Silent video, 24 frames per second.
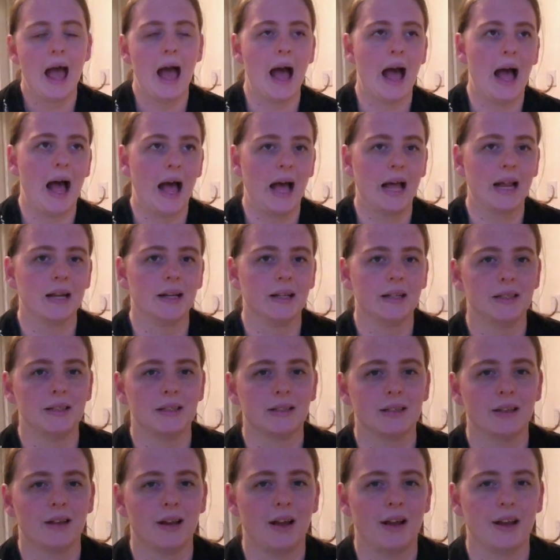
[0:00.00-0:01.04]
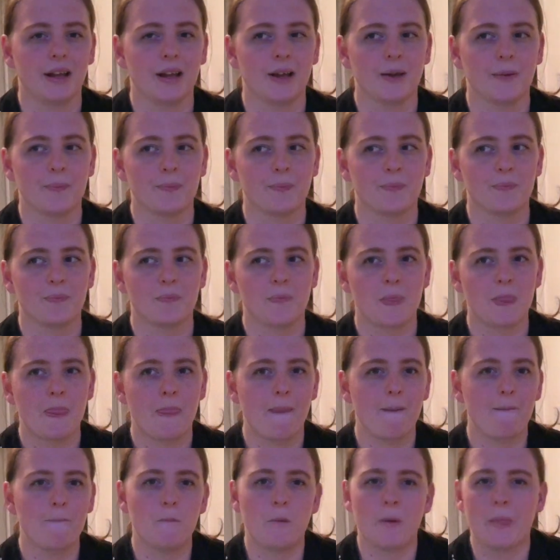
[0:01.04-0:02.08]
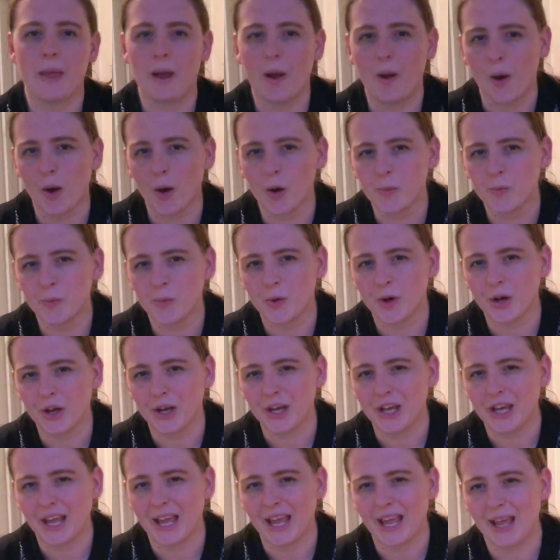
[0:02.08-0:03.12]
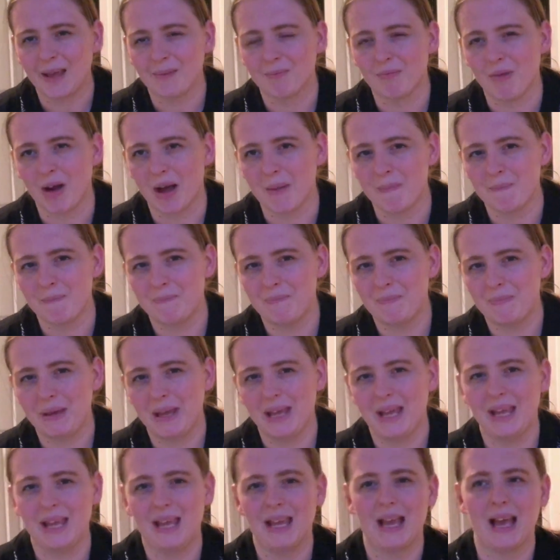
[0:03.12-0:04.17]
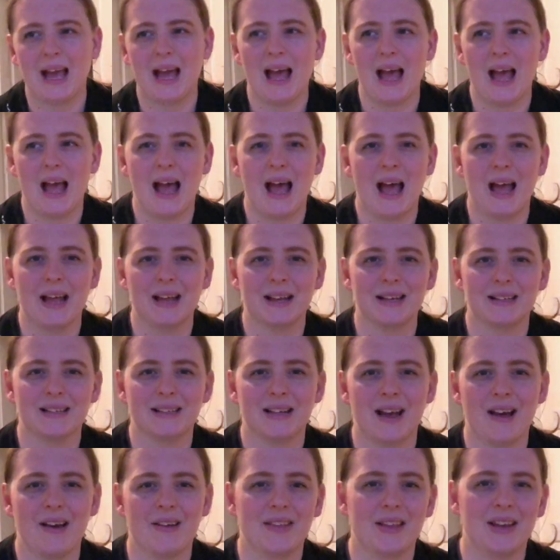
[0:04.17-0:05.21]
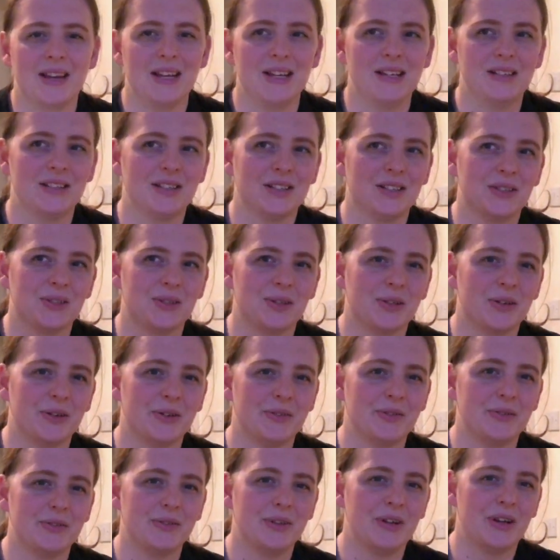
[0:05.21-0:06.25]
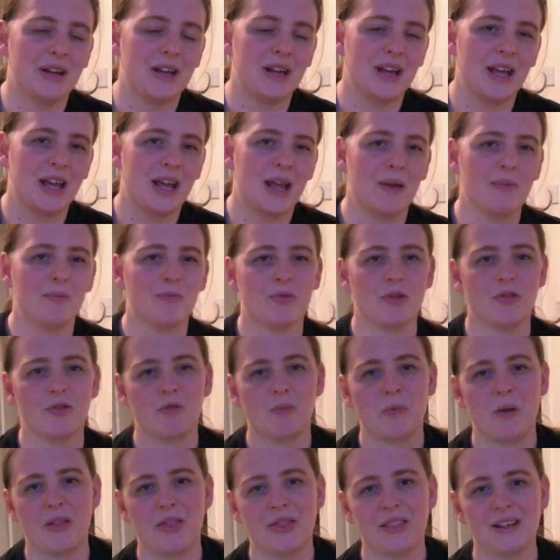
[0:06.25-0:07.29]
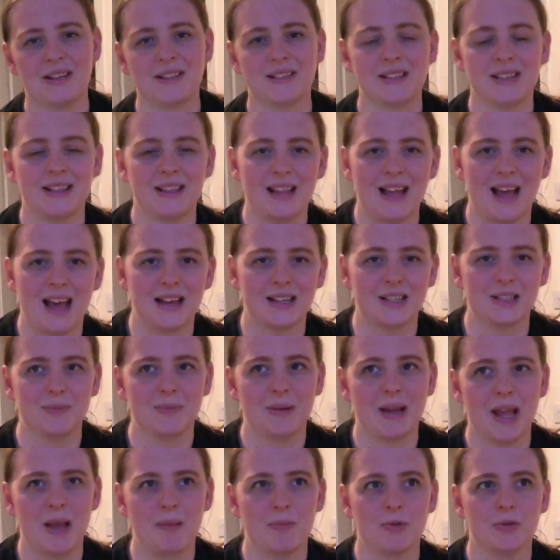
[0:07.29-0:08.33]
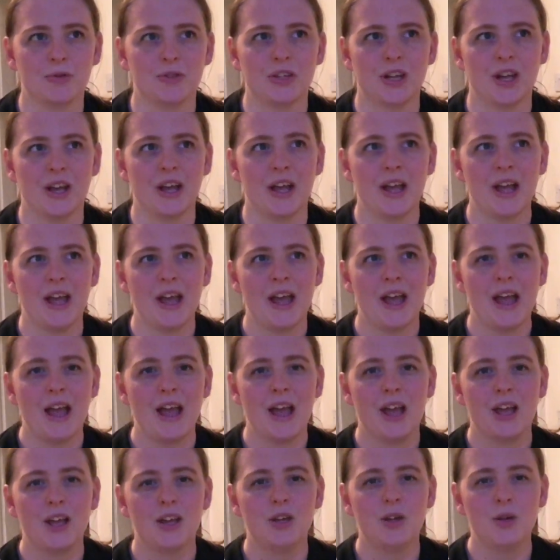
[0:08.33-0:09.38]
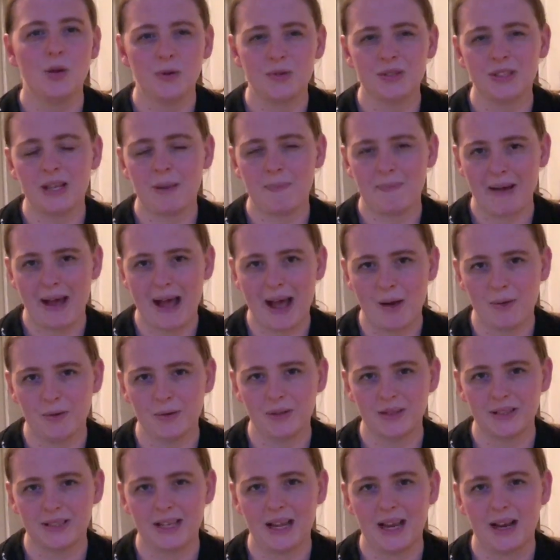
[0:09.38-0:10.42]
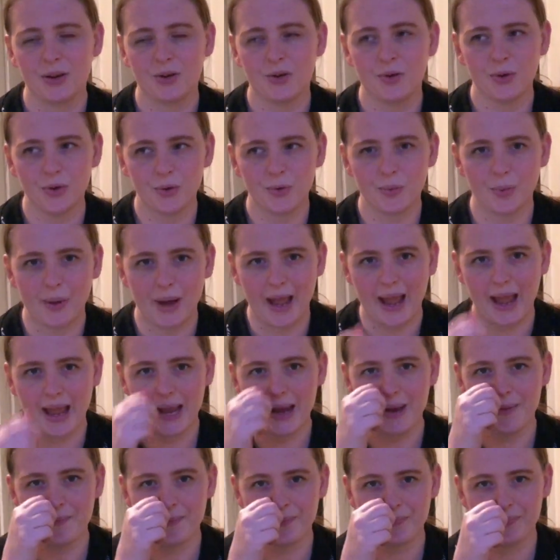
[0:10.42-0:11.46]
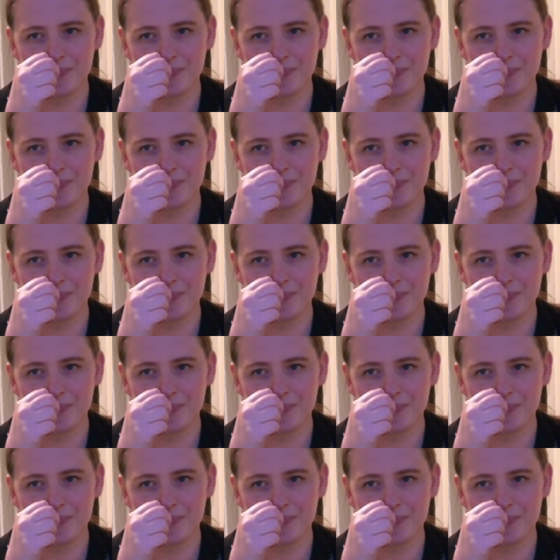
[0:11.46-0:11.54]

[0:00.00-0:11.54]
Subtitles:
and like what their homework might be and how they need to sort of improve upon this and that to be able to use their powers in a good way